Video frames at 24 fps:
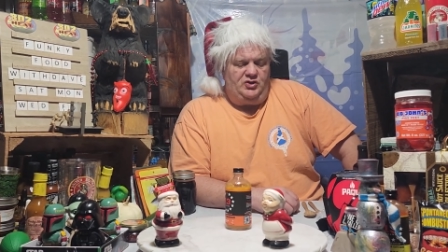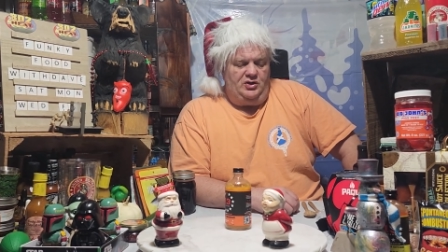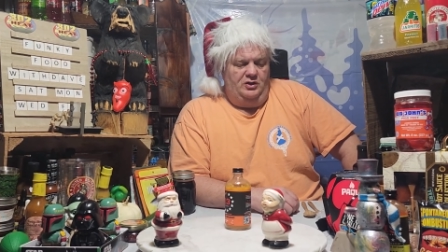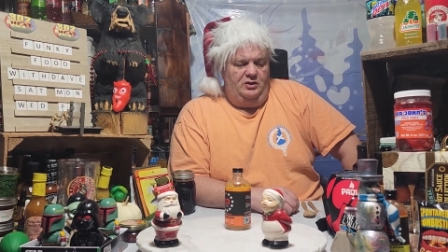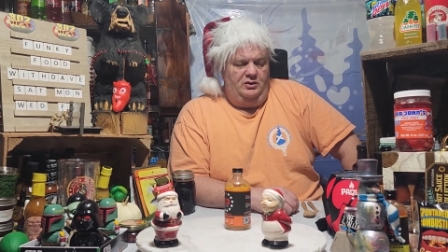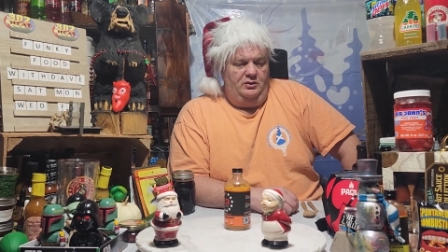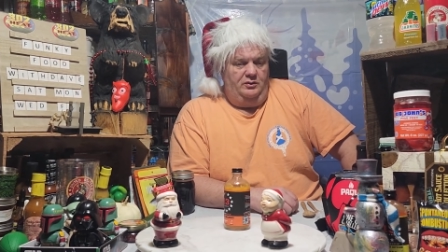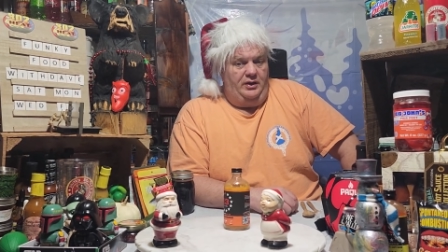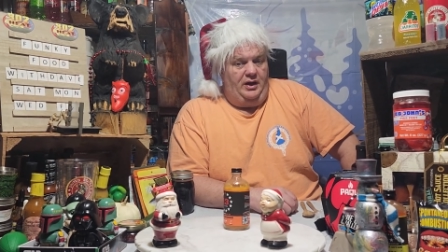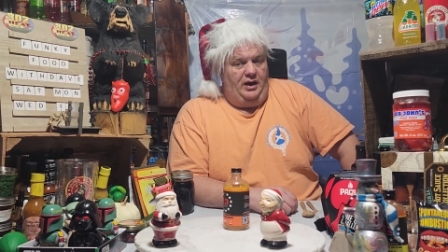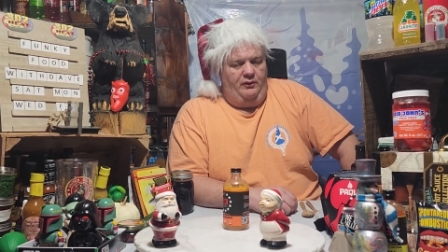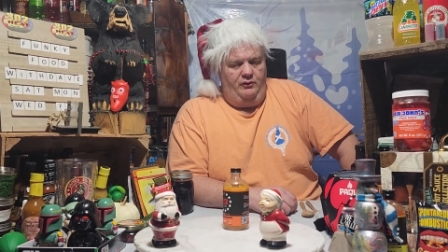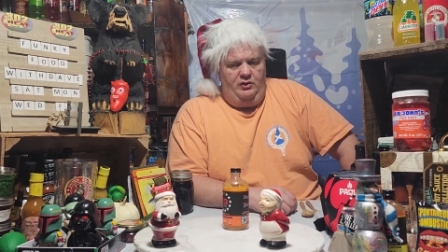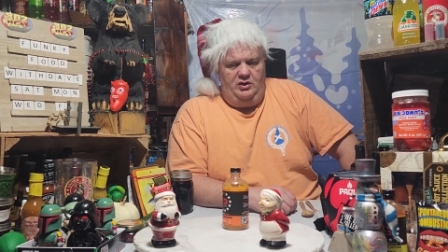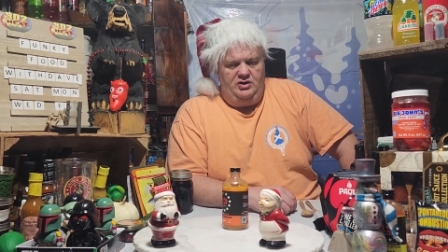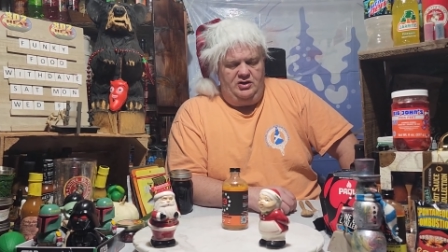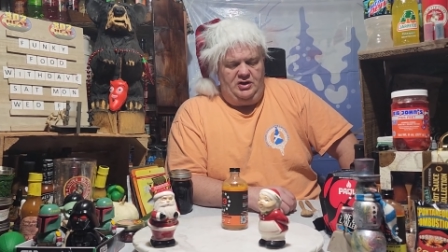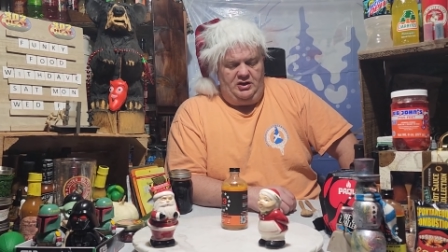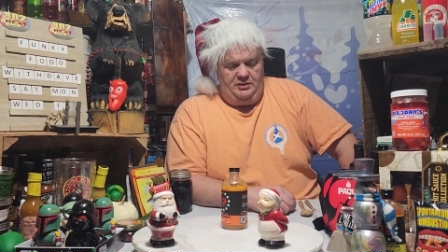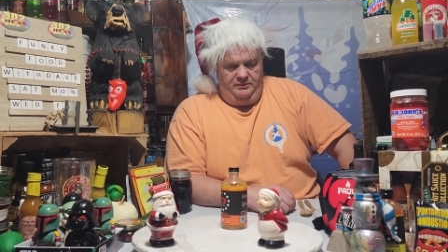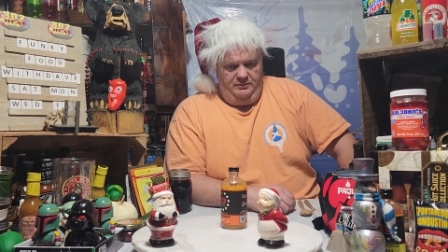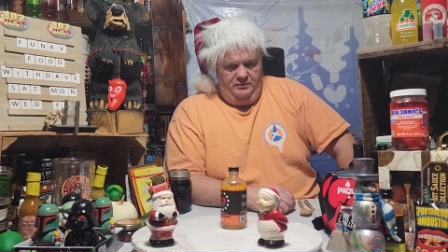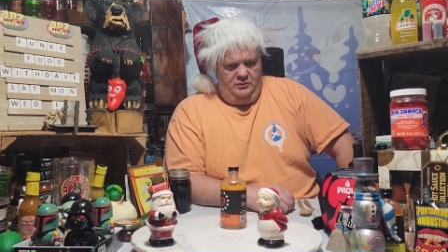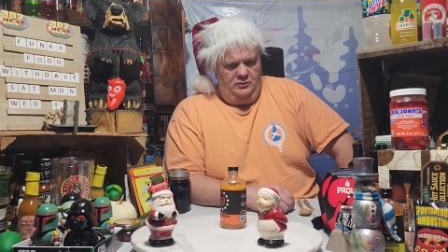So yeah,
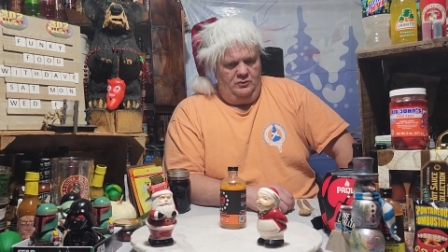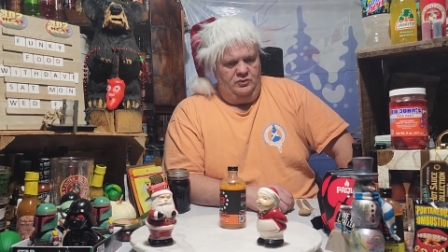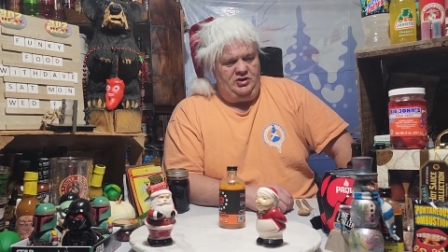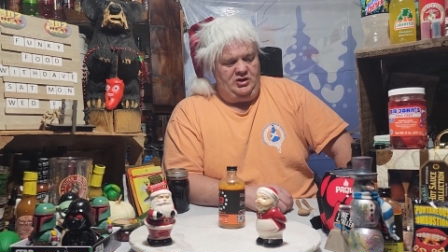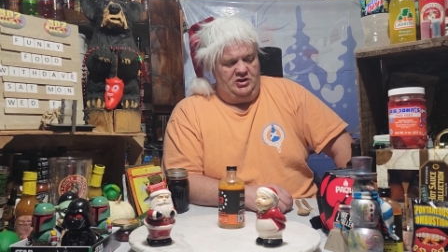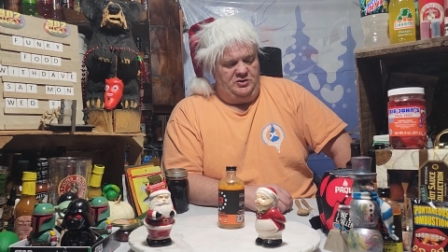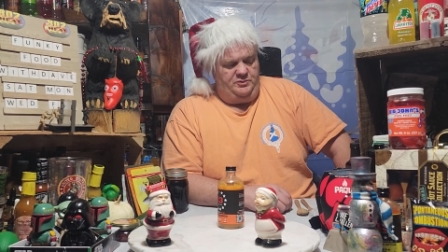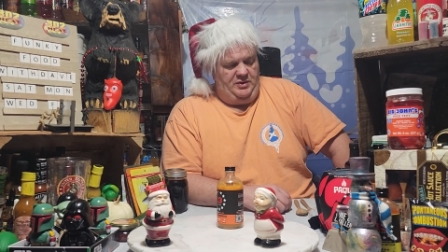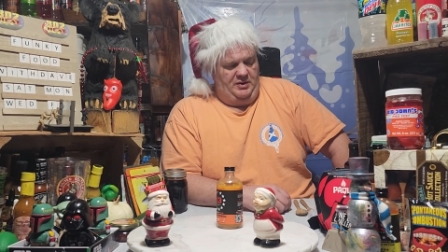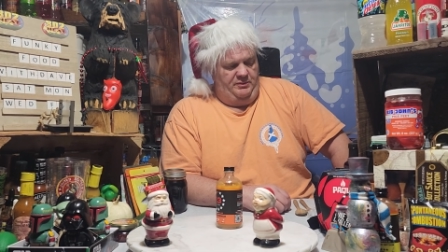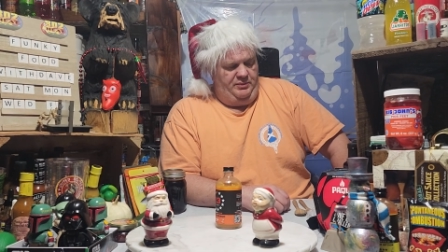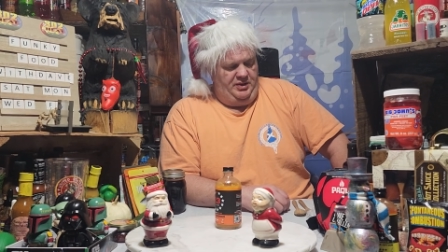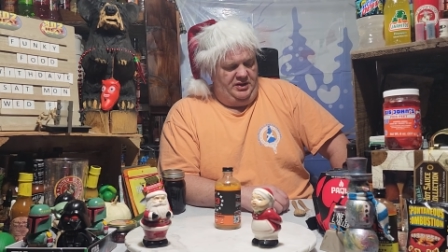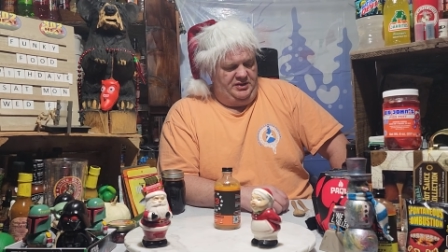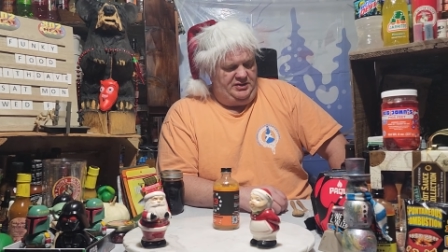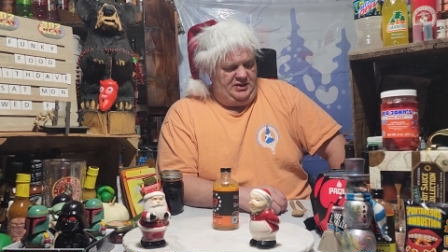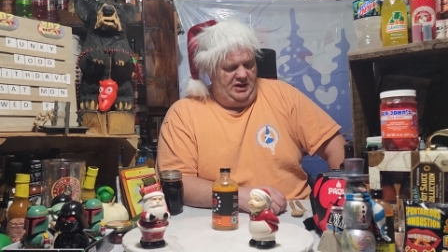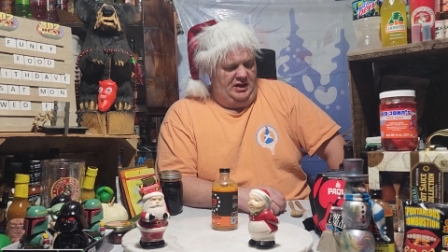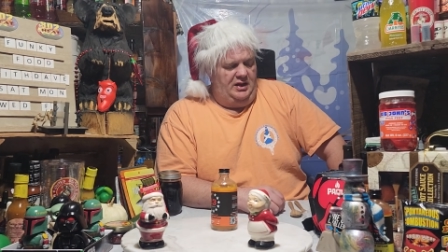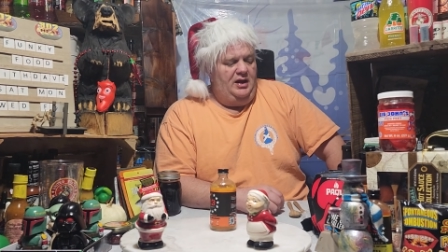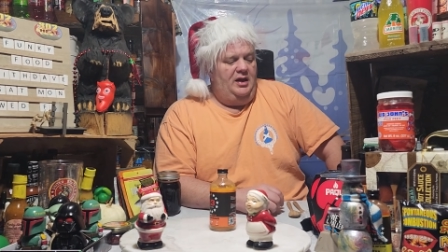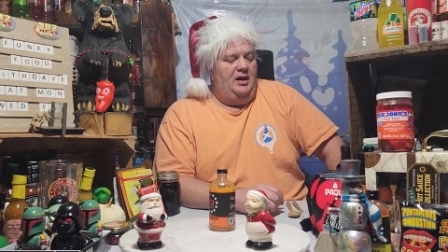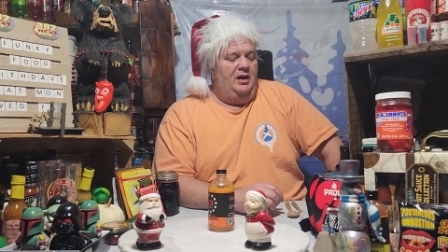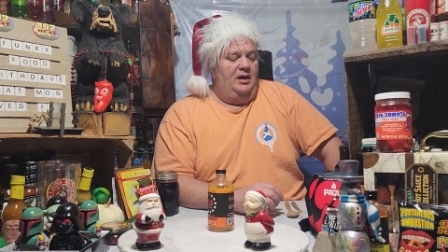we just been
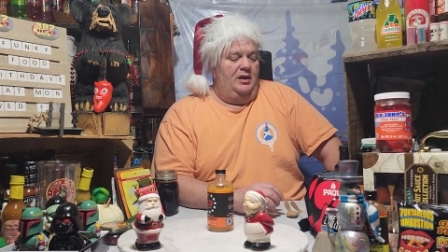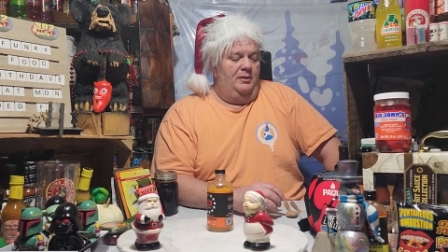busy,